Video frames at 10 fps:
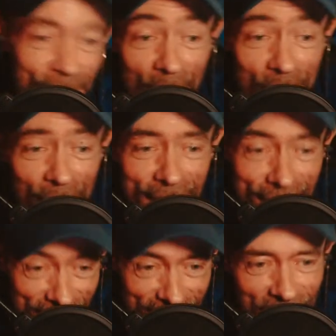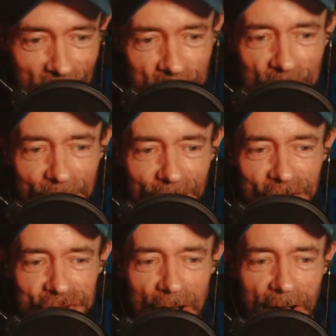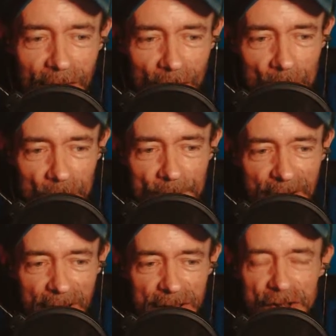If like you could put me in the jar along with the brain,